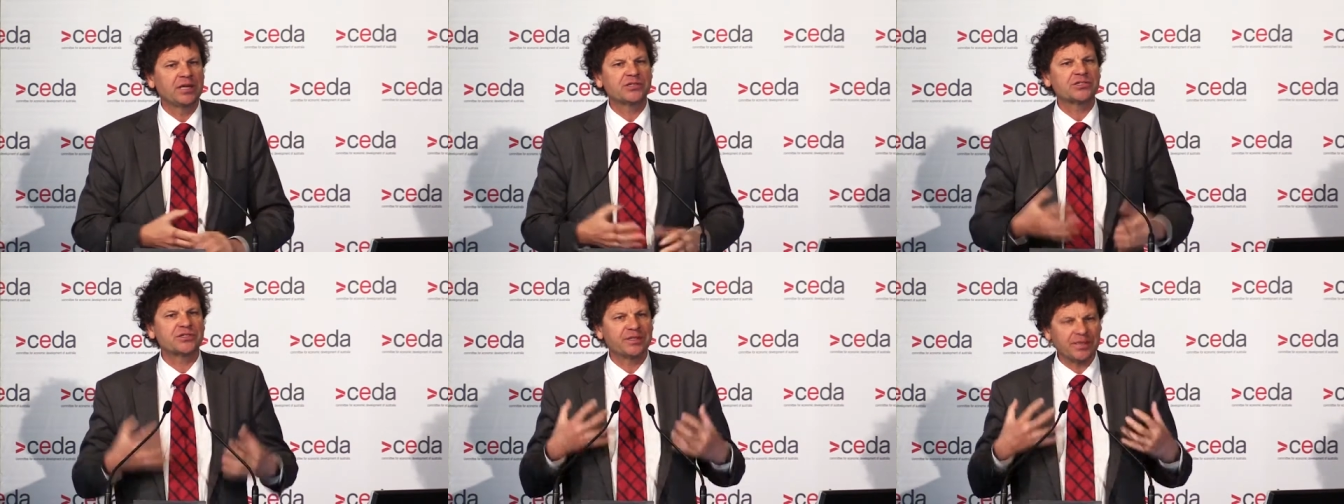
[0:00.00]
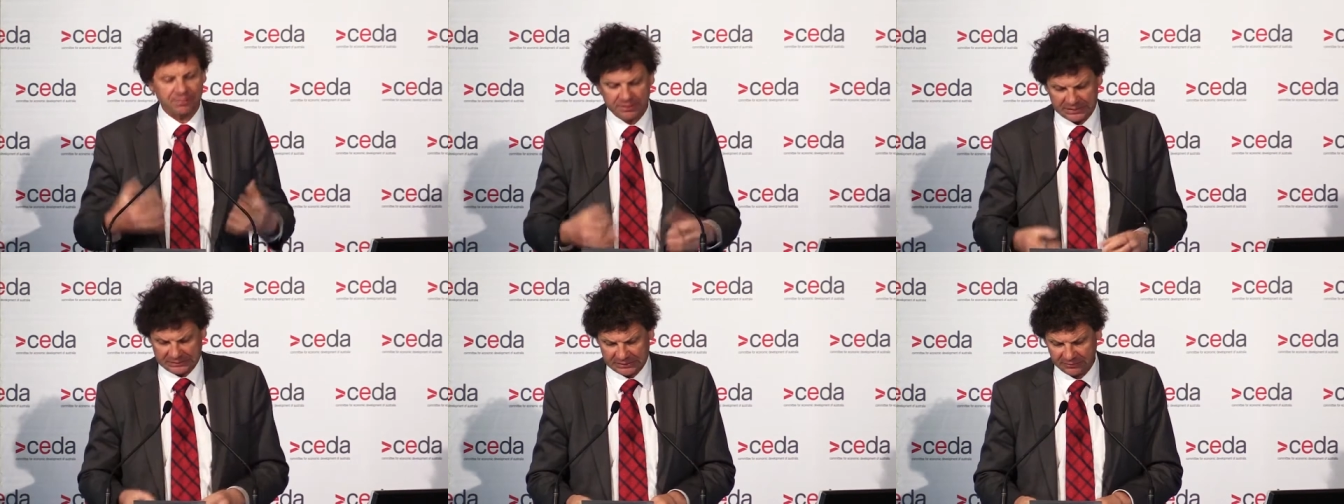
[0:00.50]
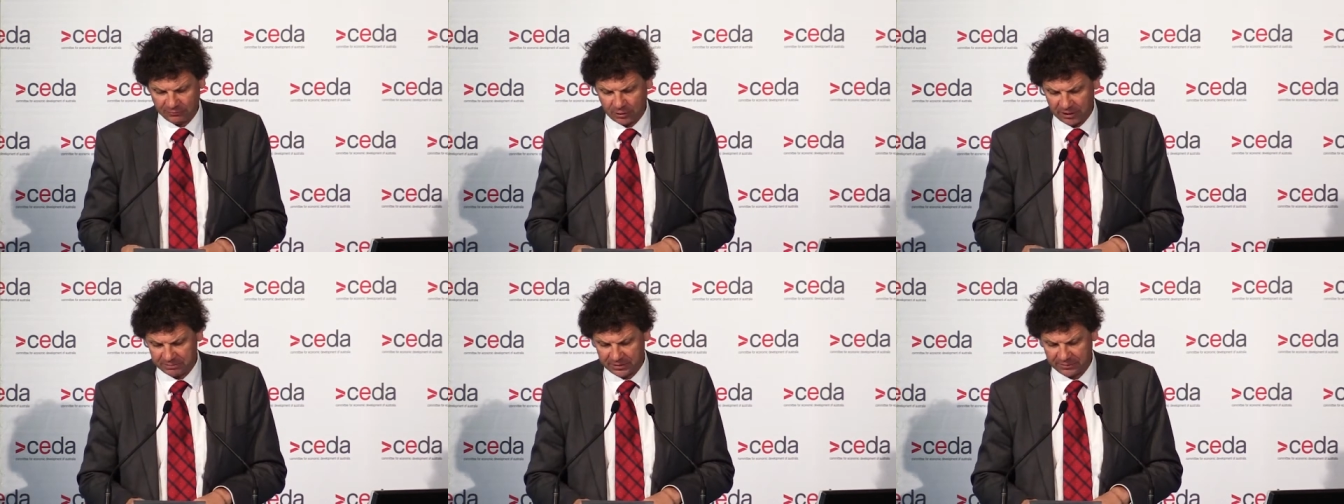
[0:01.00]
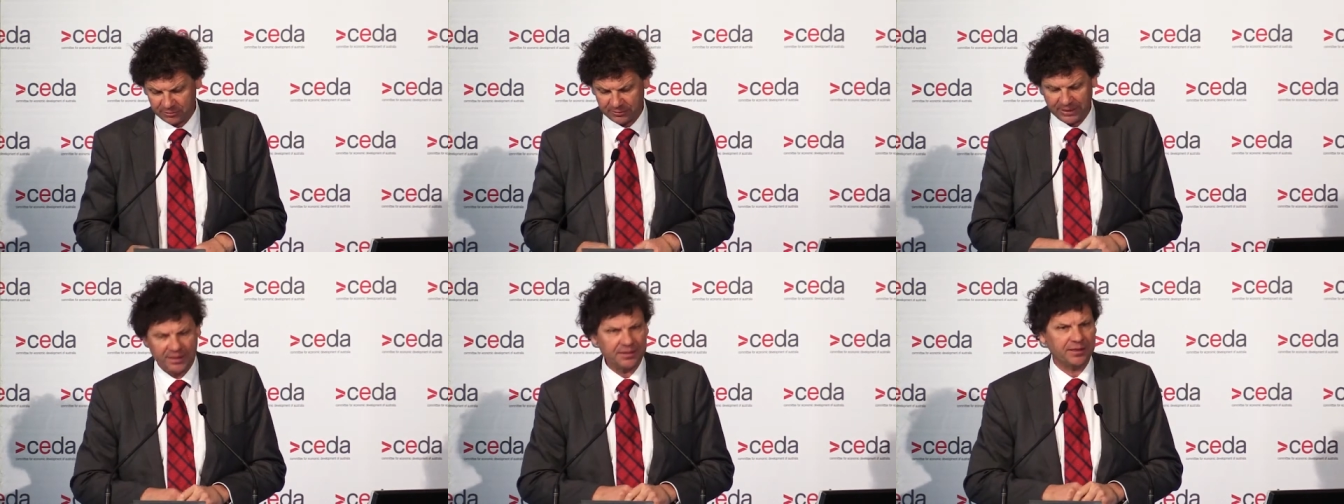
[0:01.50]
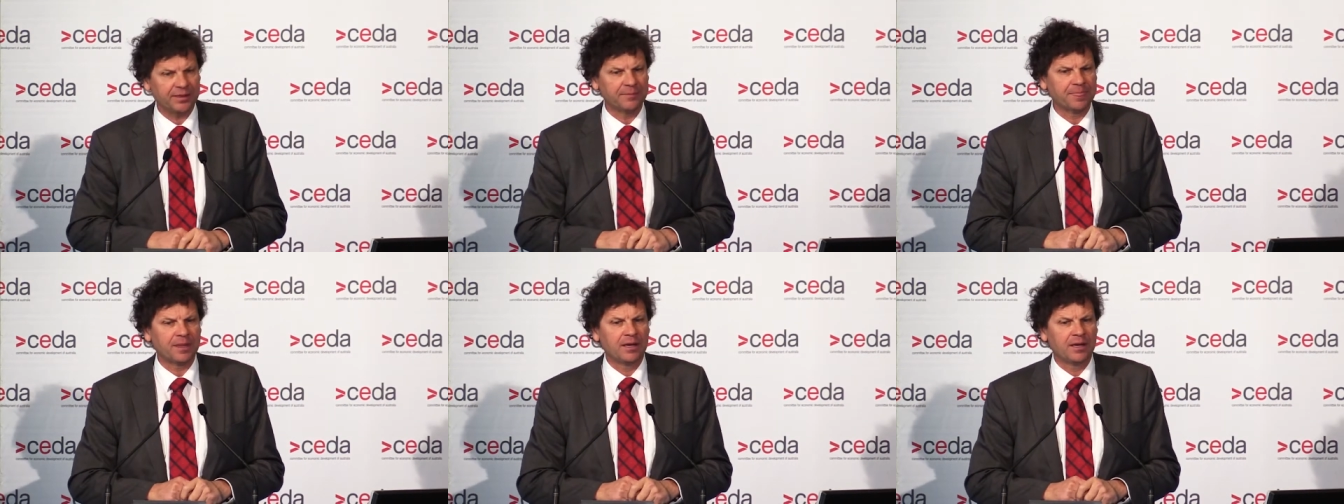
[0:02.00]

just the number of white people we had there.